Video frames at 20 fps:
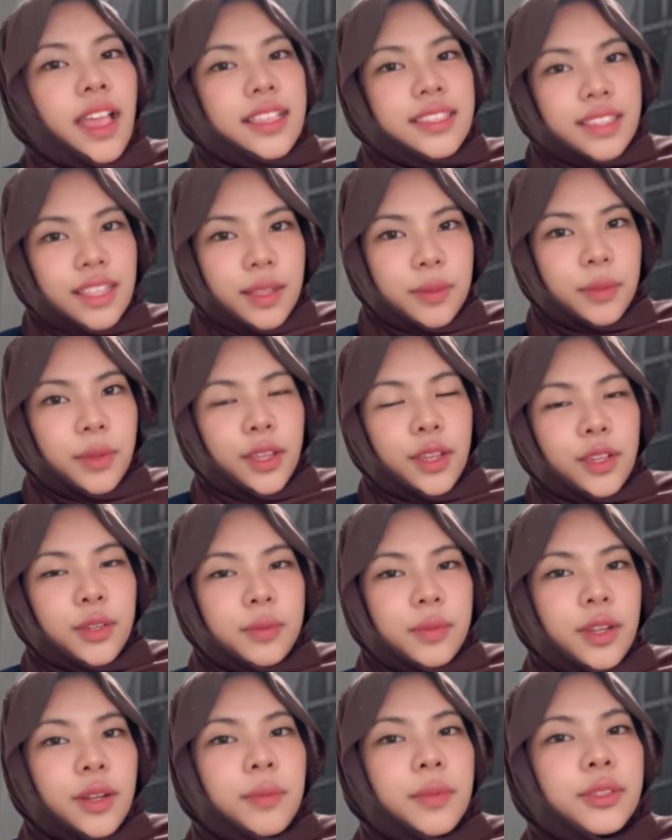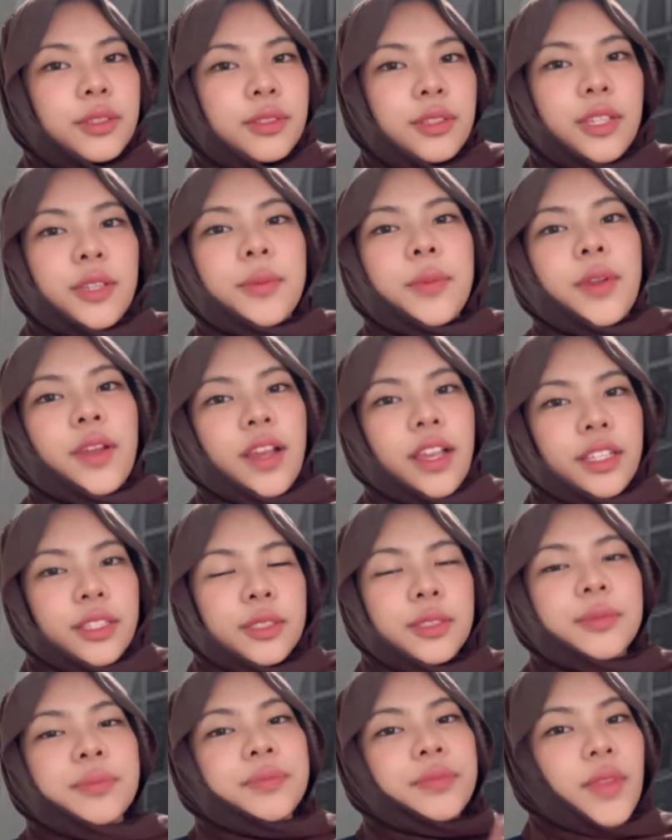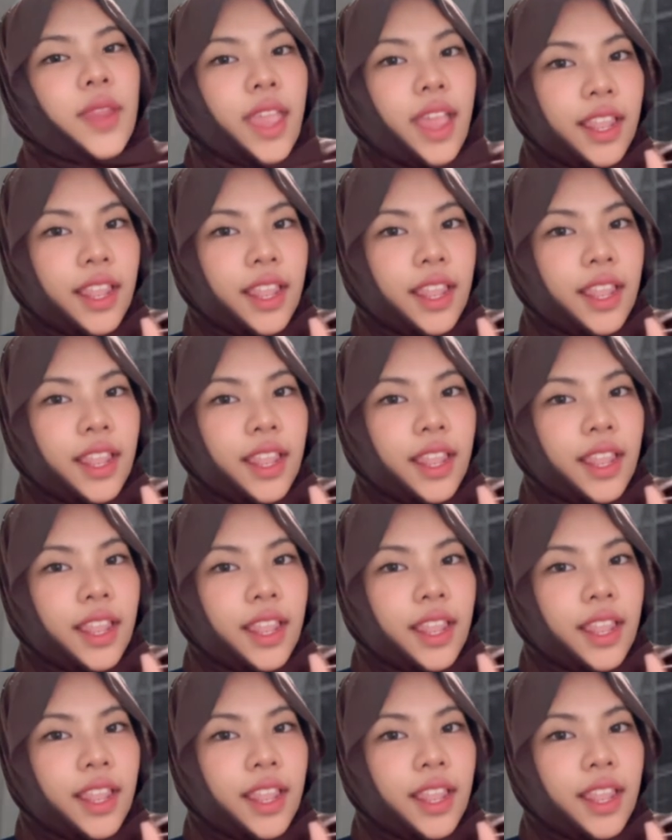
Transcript: Assalamualaikum warahmatullahi wabarakatuh.